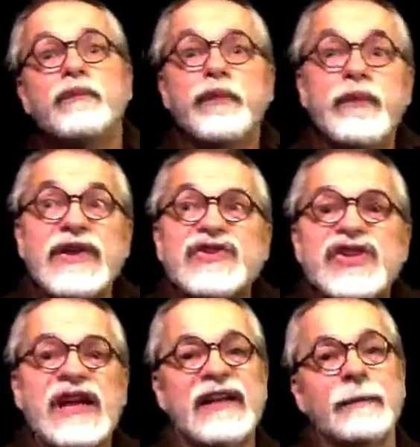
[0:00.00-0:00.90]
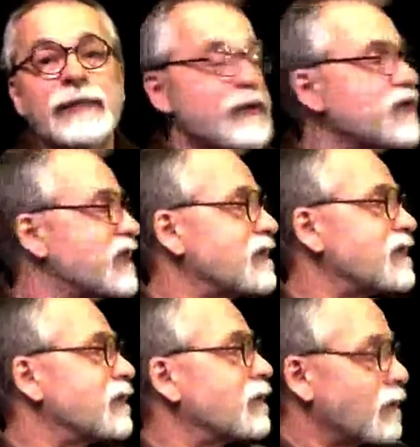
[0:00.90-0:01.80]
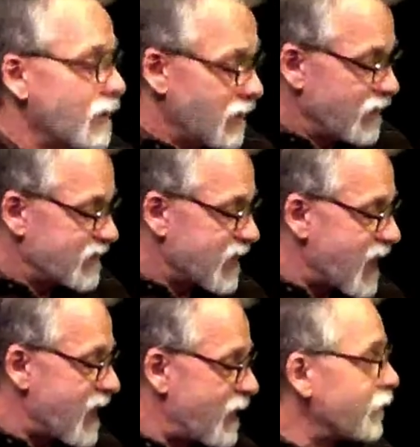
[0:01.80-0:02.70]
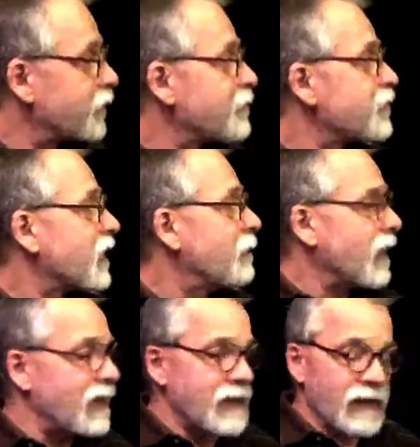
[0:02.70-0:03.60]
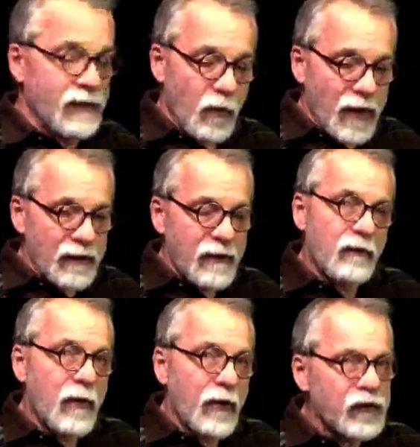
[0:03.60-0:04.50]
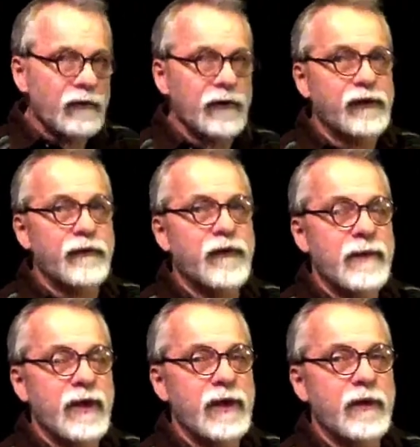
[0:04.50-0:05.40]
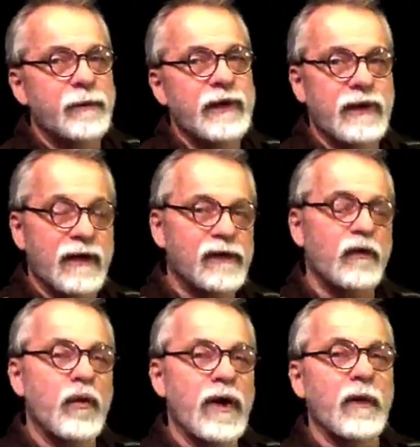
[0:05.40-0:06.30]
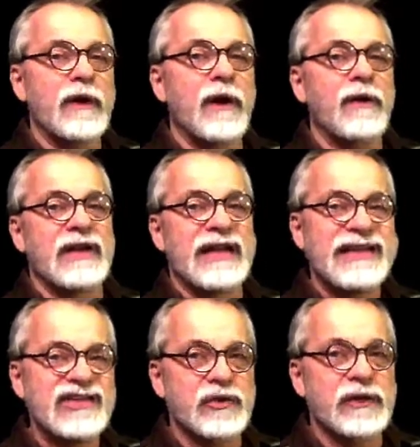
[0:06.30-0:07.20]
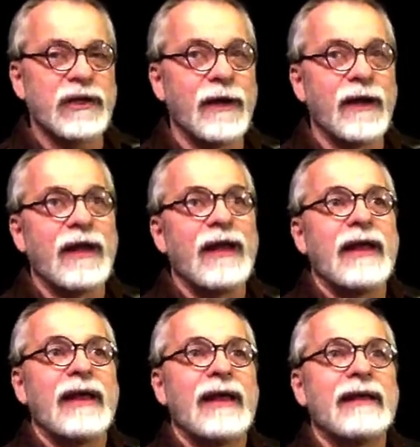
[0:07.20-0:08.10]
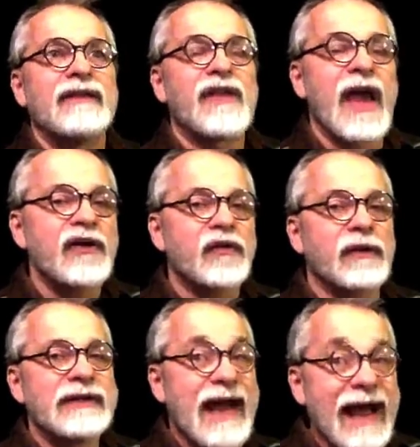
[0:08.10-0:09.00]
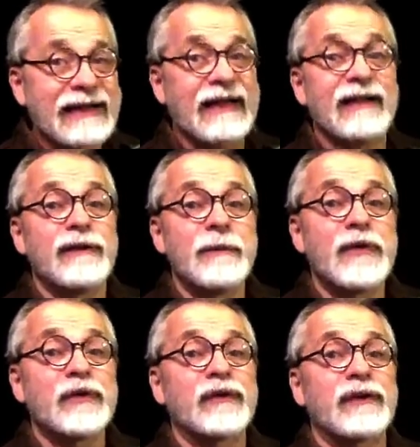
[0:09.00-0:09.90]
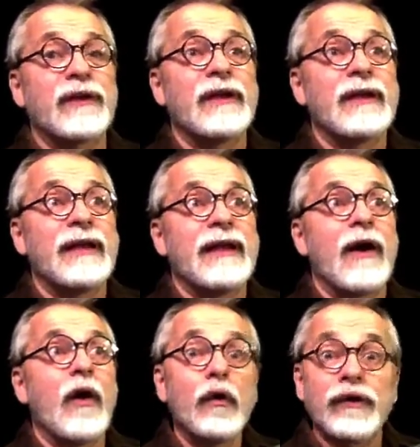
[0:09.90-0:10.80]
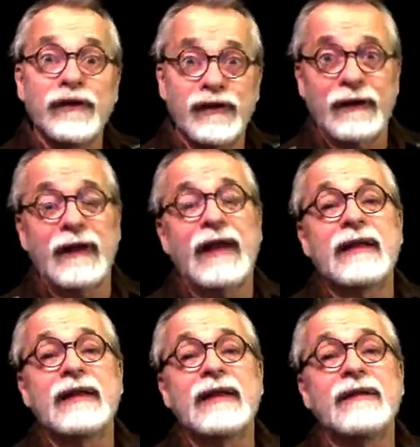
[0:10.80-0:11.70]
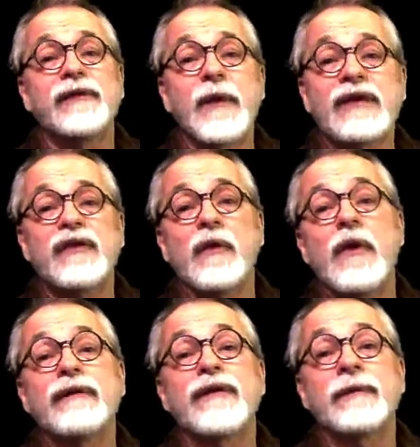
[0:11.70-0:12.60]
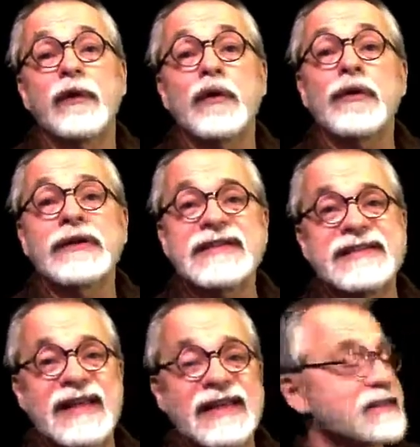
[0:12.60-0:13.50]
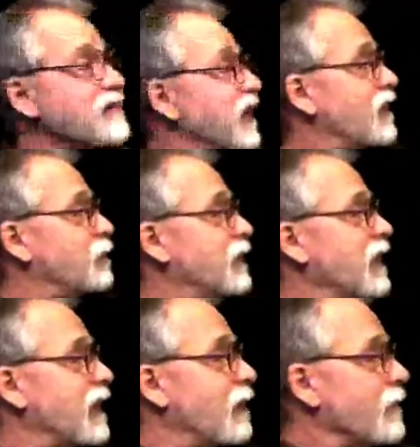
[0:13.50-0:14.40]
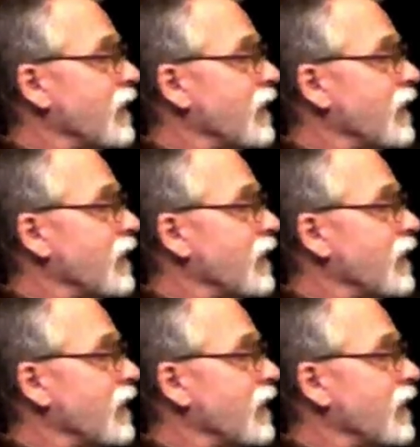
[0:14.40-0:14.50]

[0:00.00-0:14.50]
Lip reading: injecting blues into your styles. But the one that most of us are familiar with because of where we are in history is actually not the most oldest and influential one from the earliest days of jazz piano.